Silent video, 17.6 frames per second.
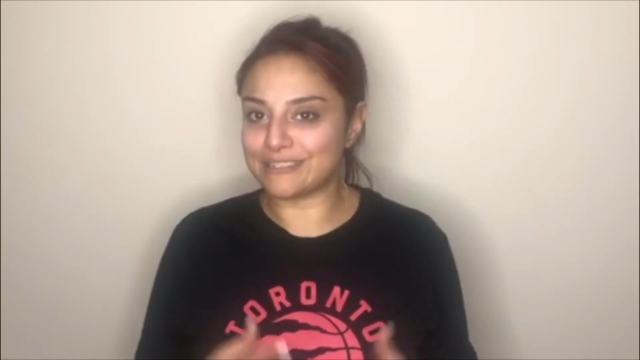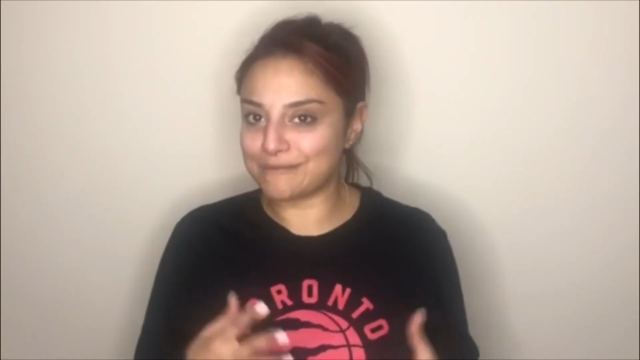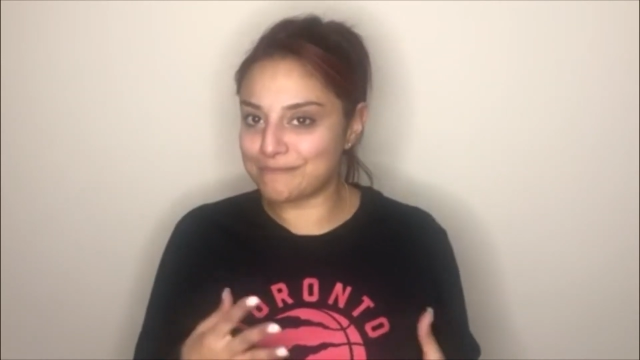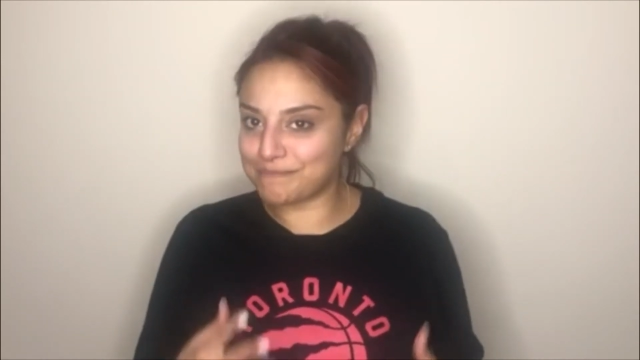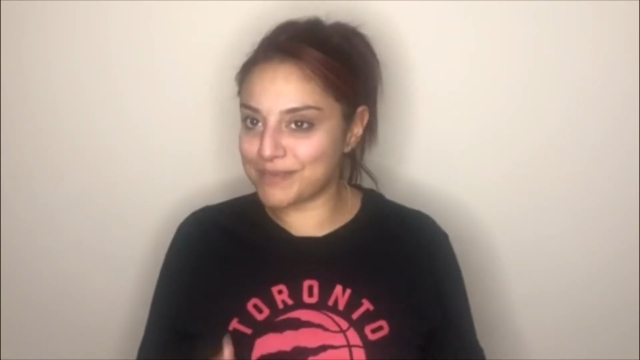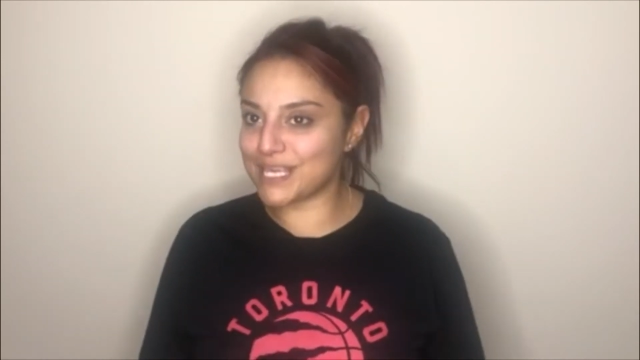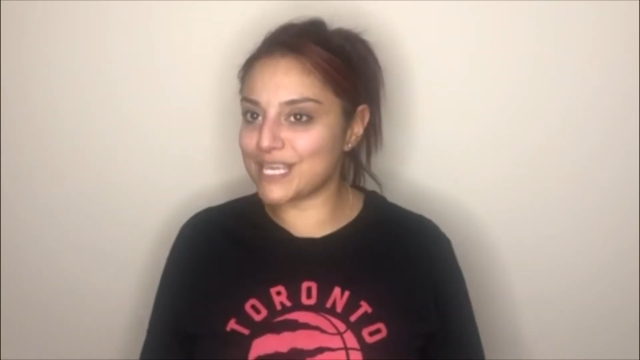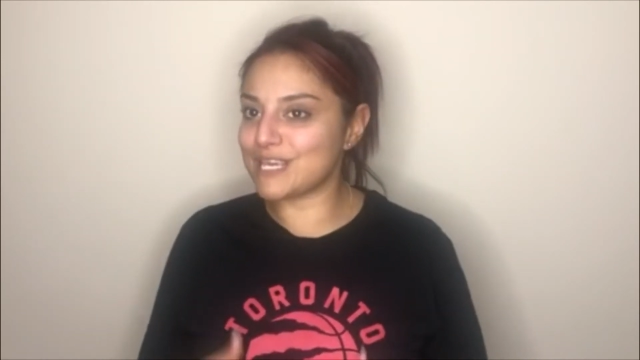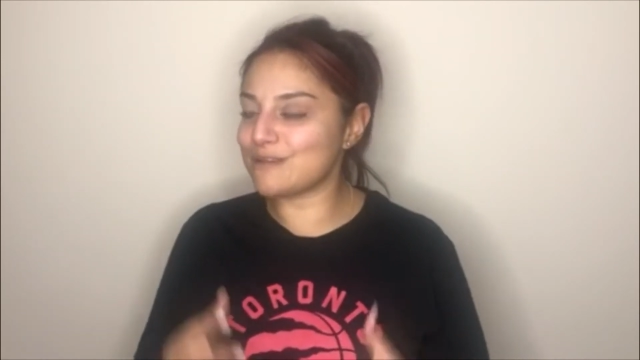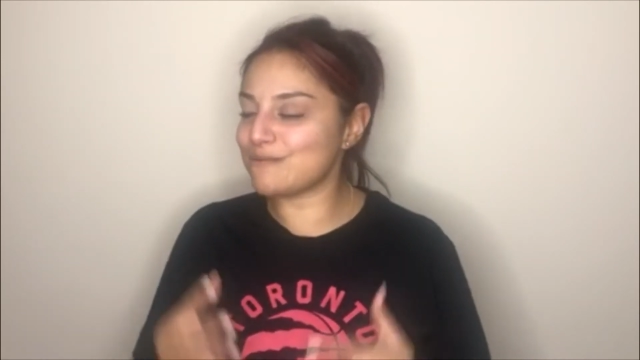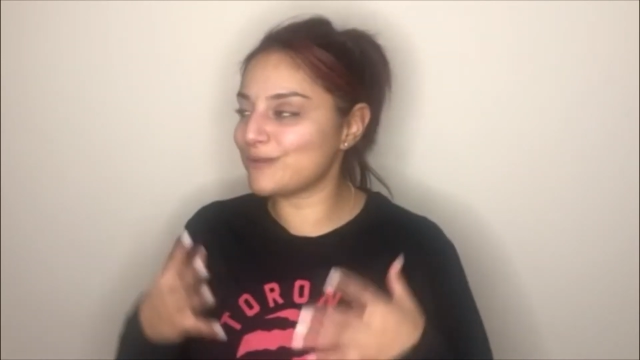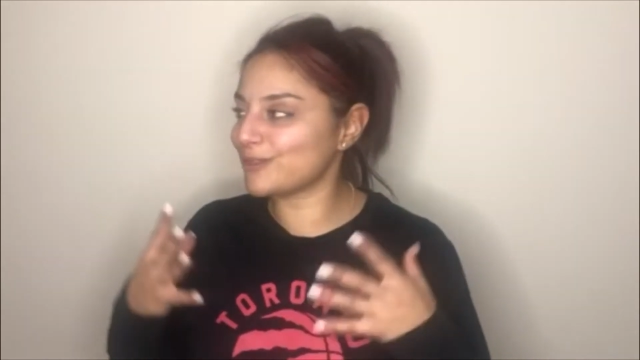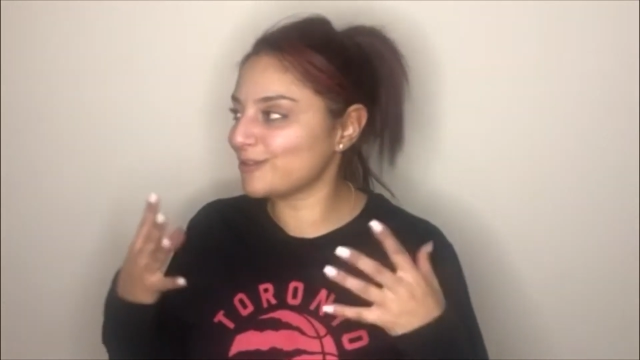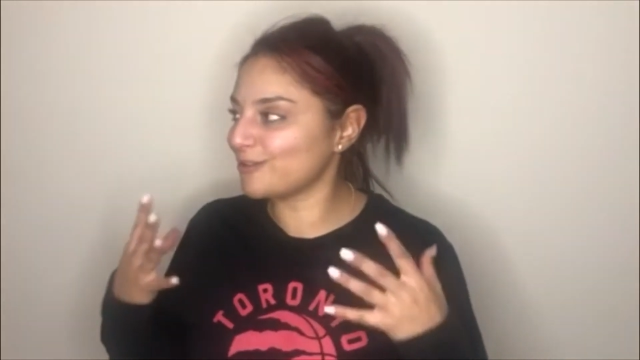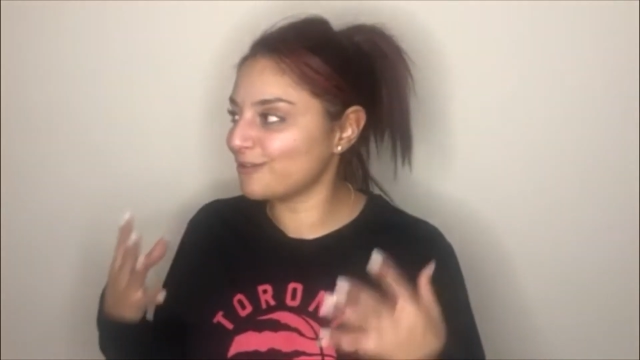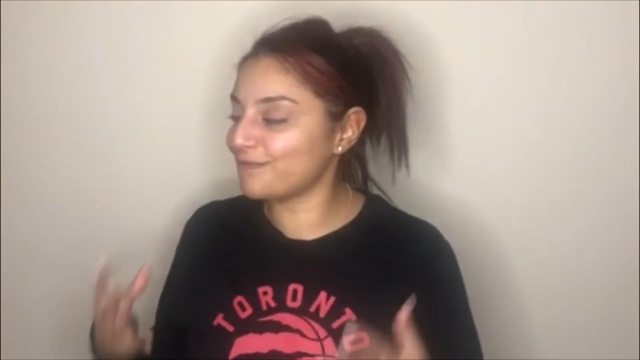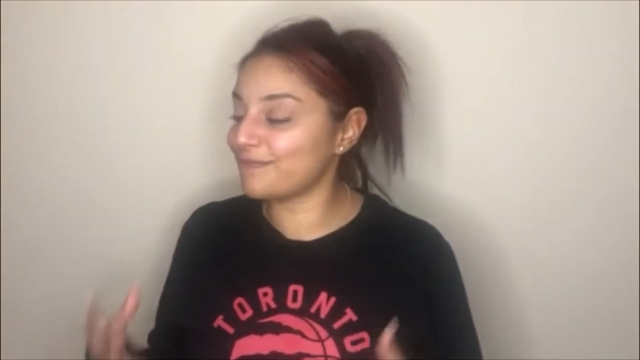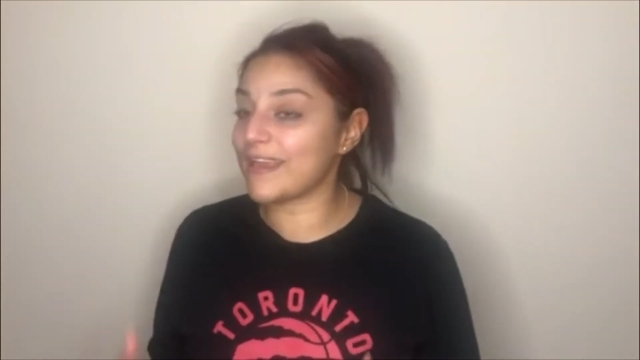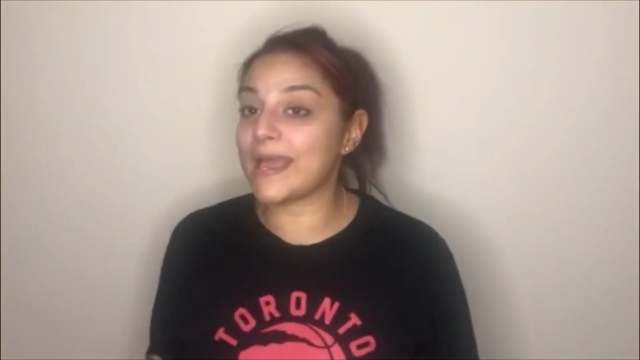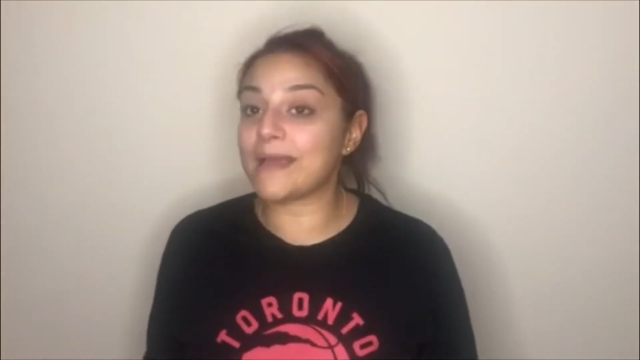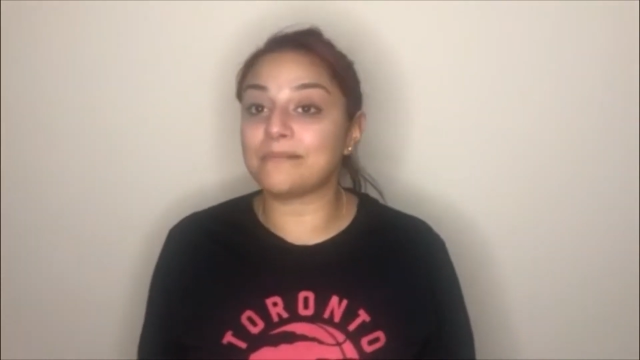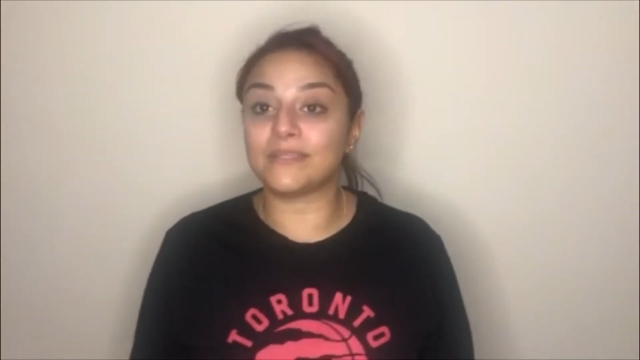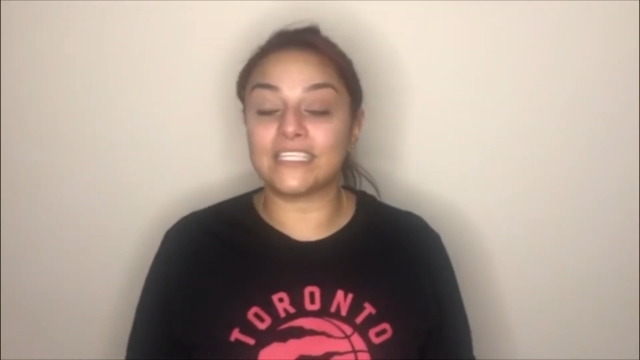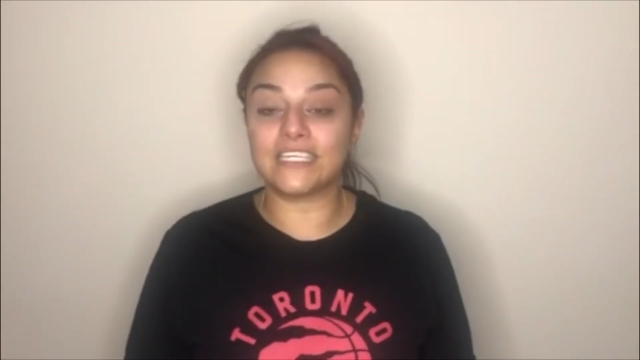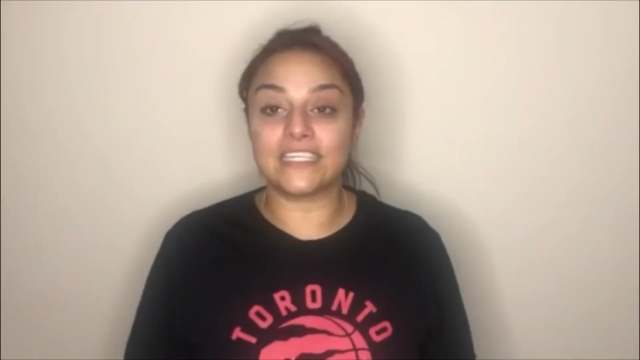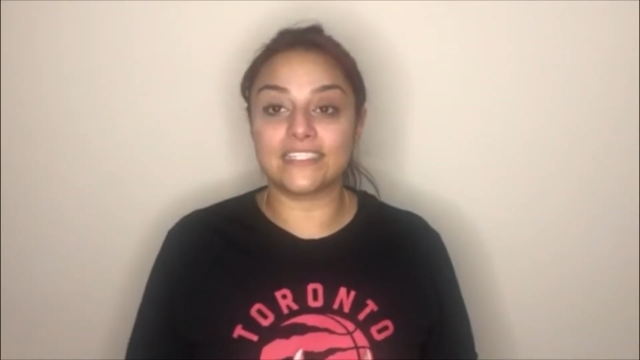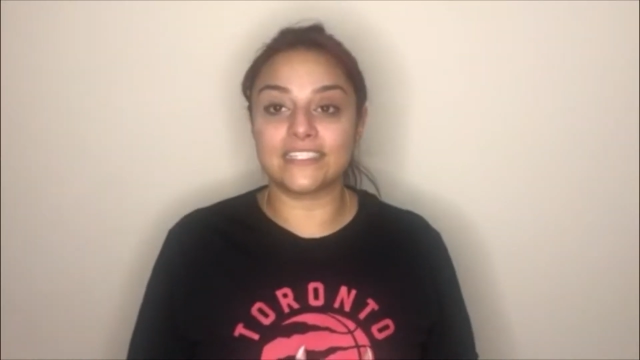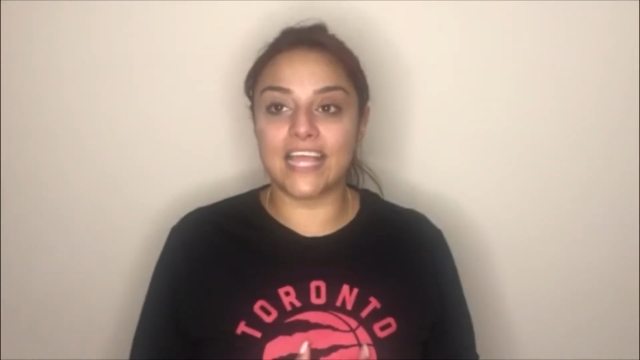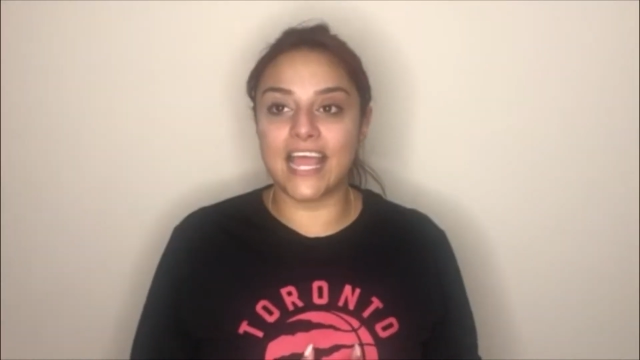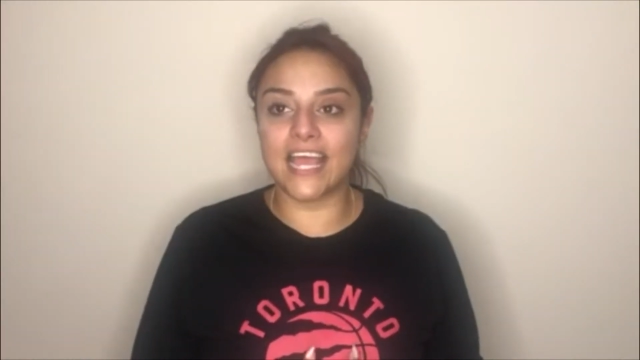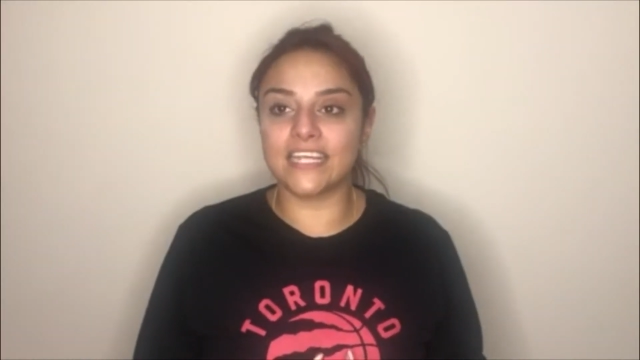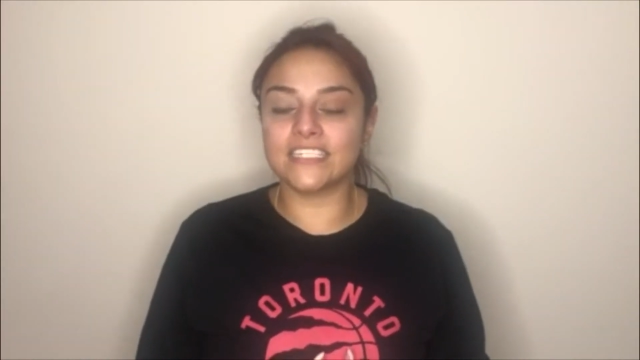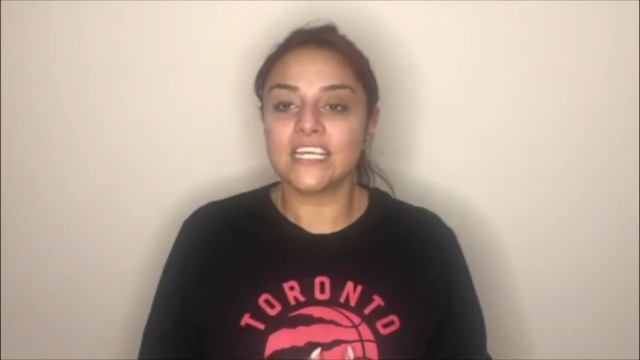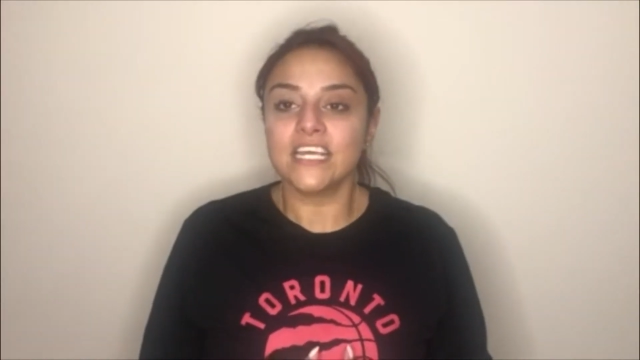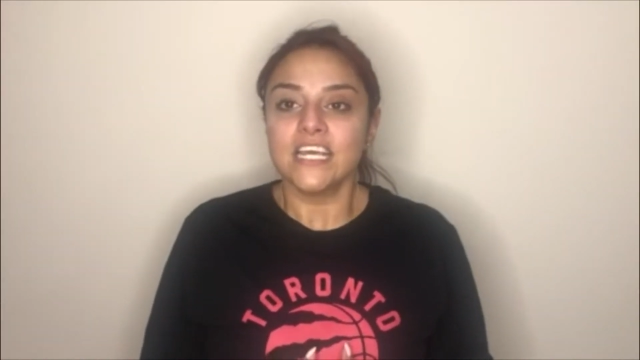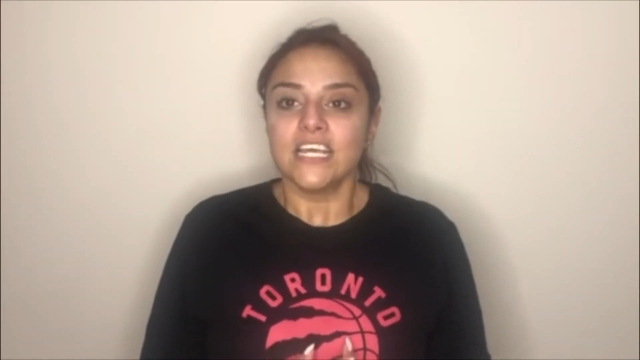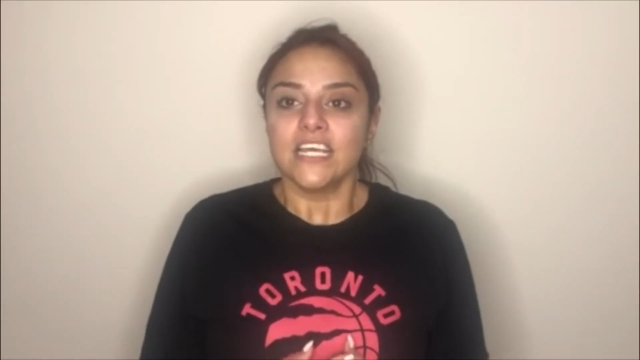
to be with your families, and